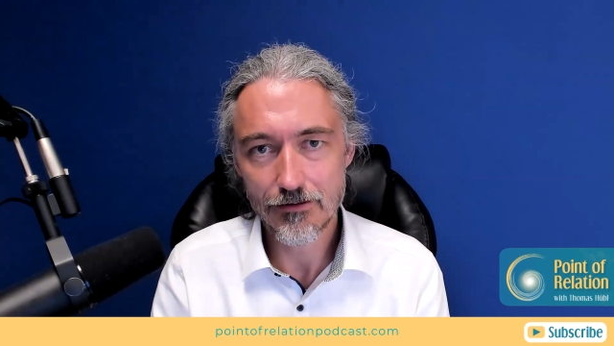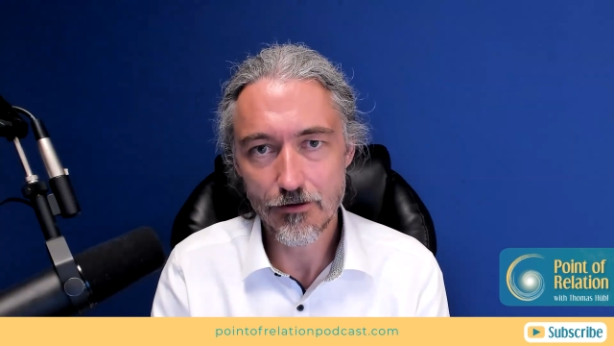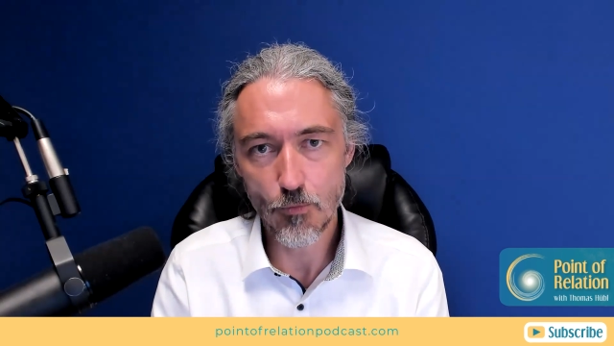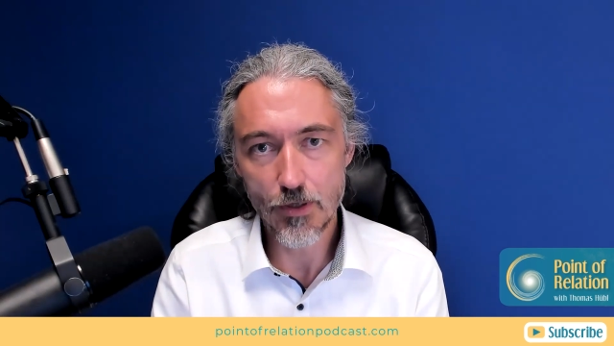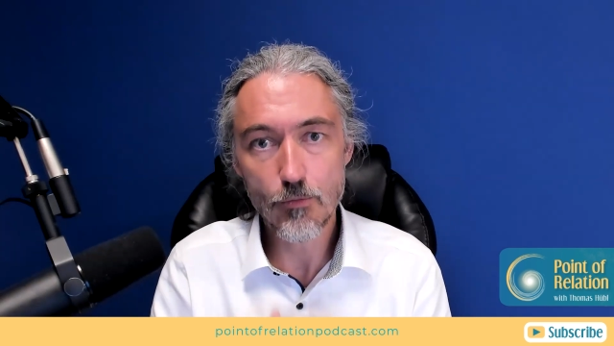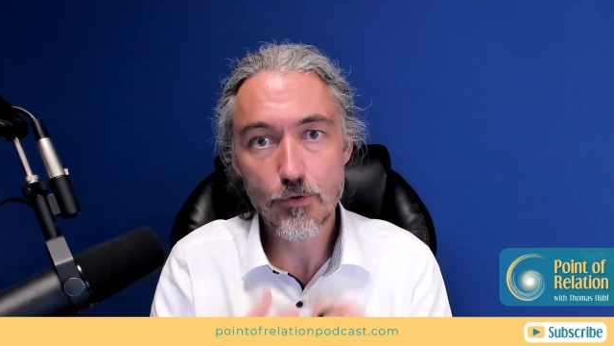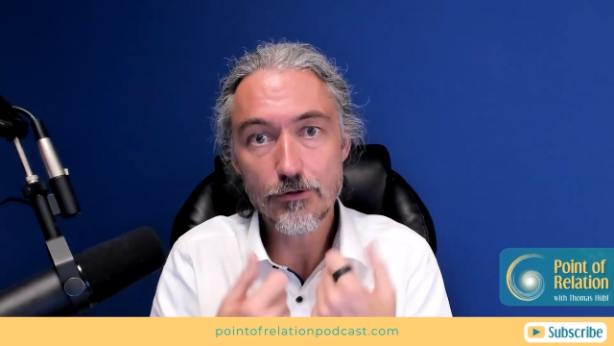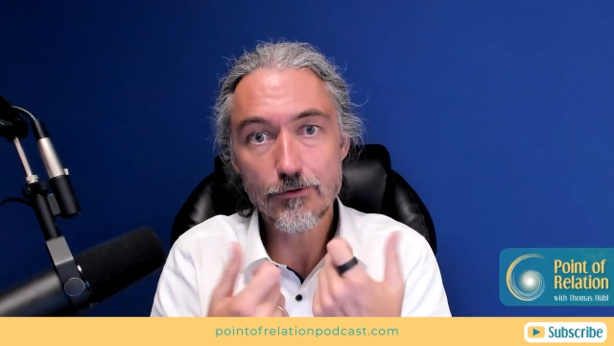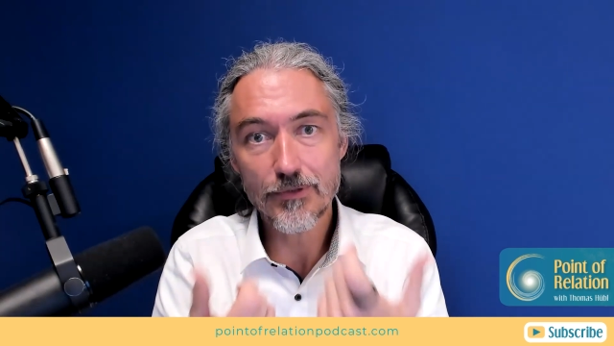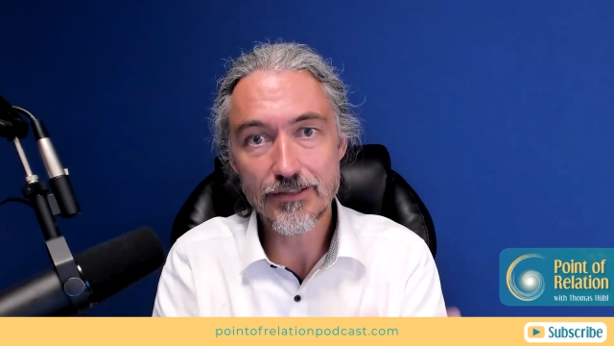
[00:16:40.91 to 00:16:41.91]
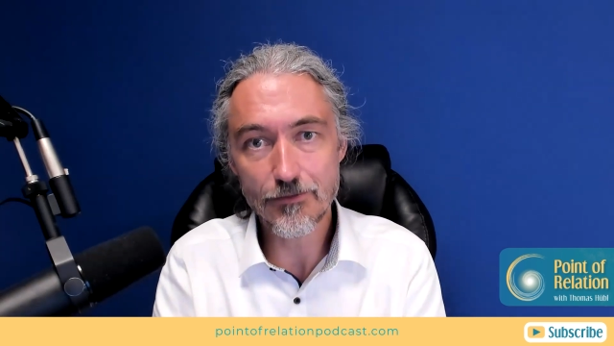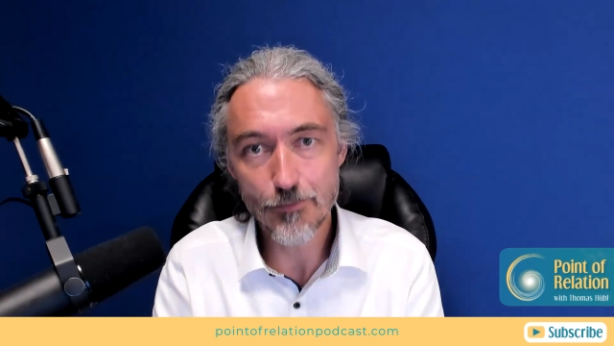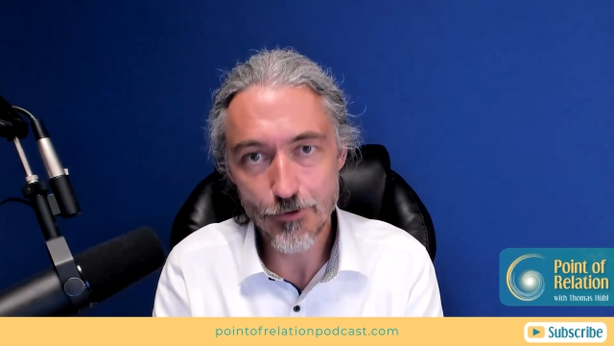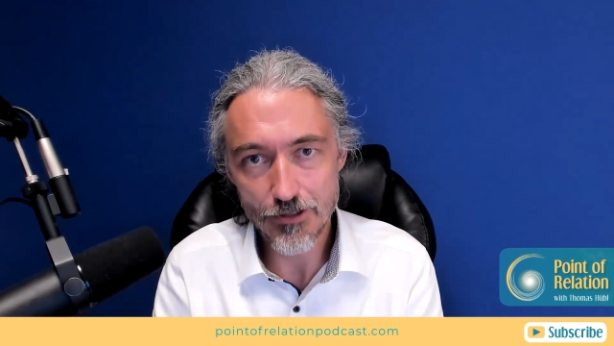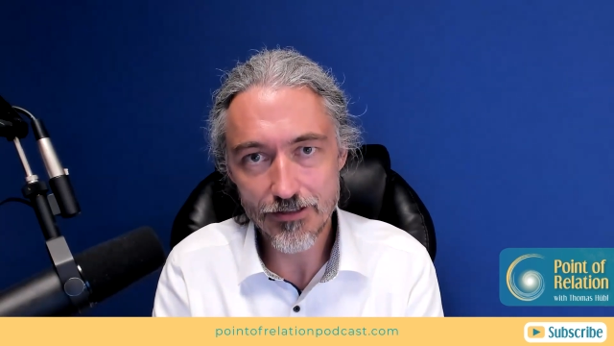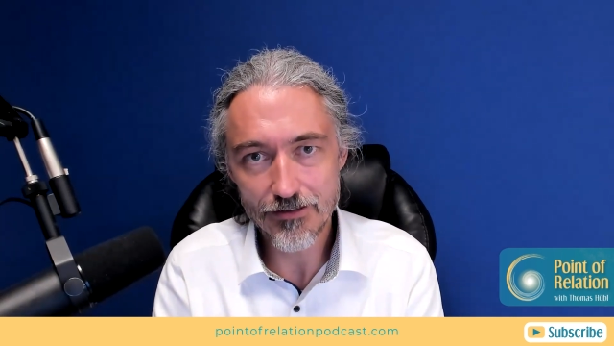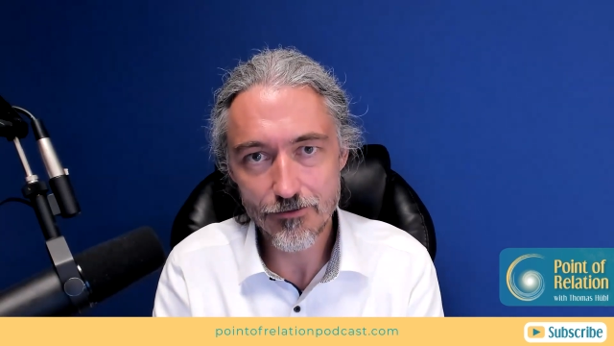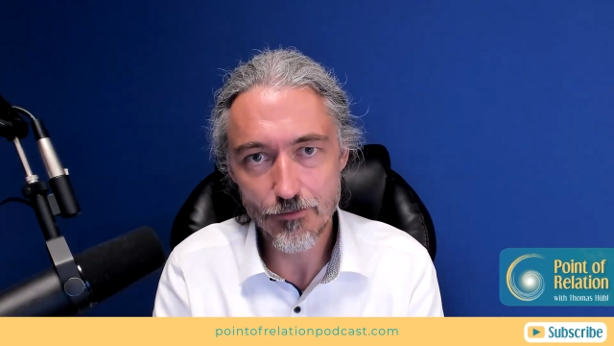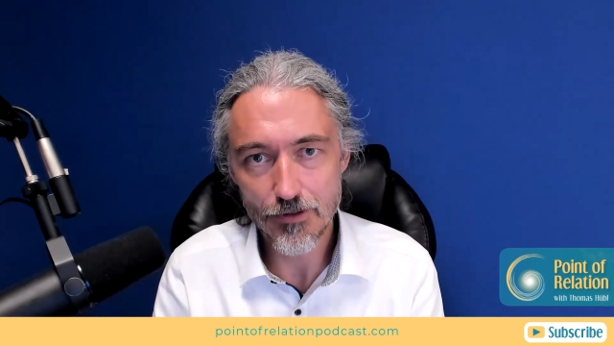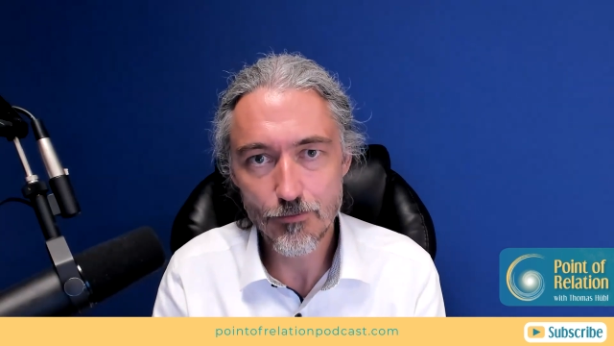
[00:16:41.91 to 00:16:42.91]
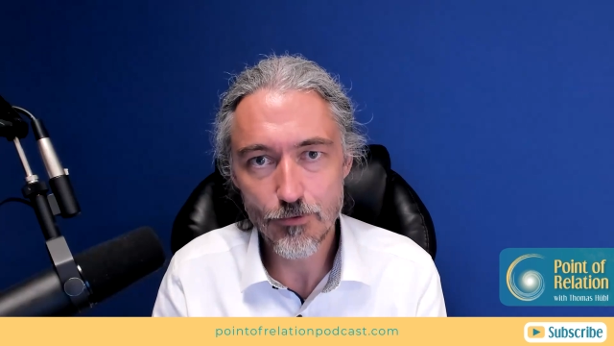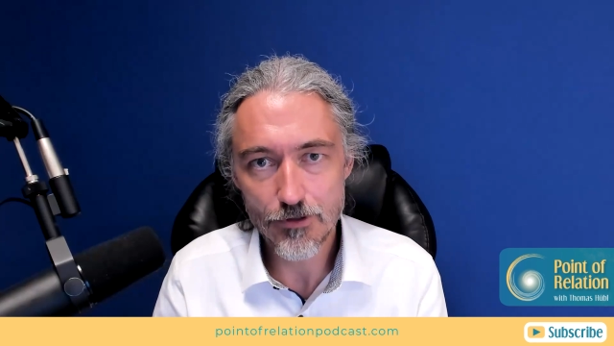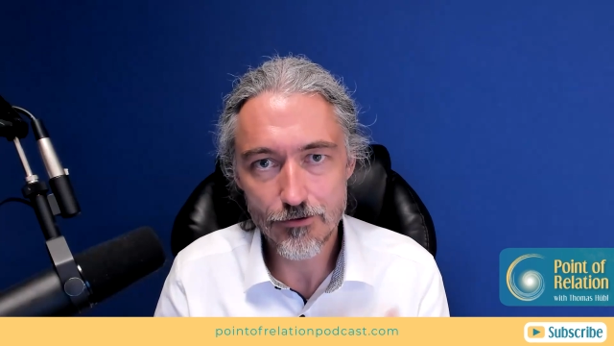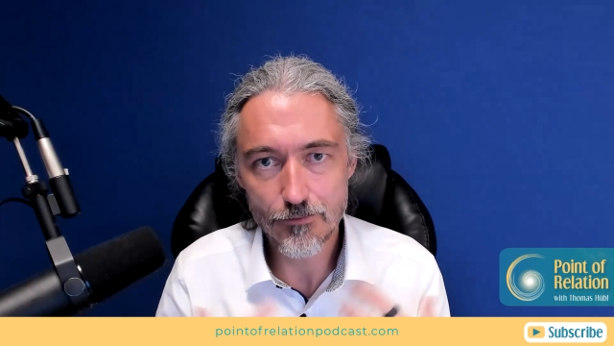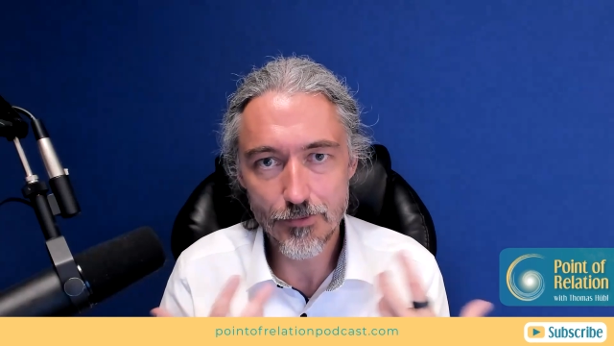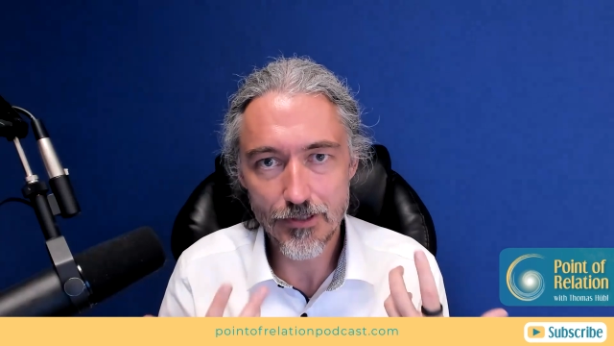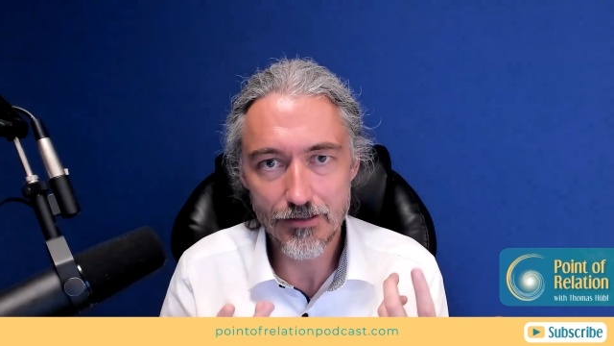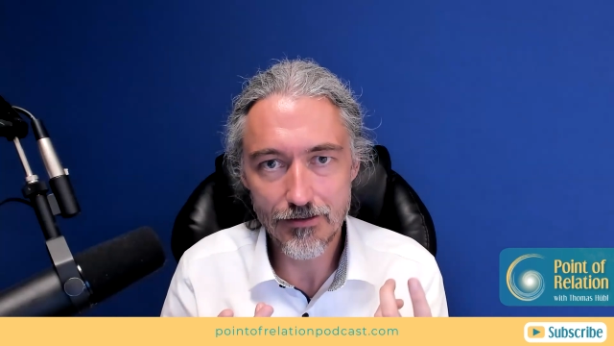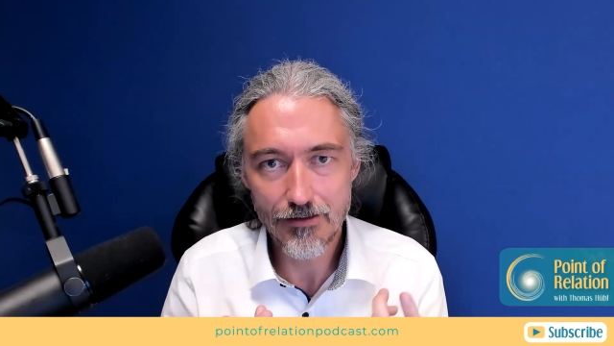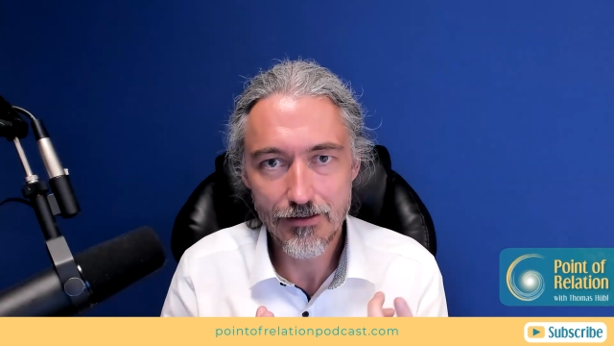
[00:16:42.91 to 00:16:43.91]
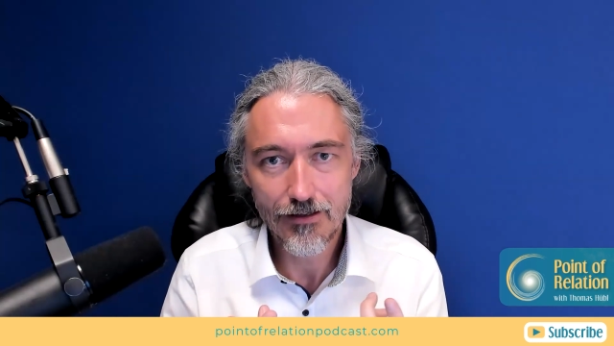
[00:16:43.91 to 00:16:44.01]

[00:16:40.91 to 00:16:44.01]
We want to be supported. We want to be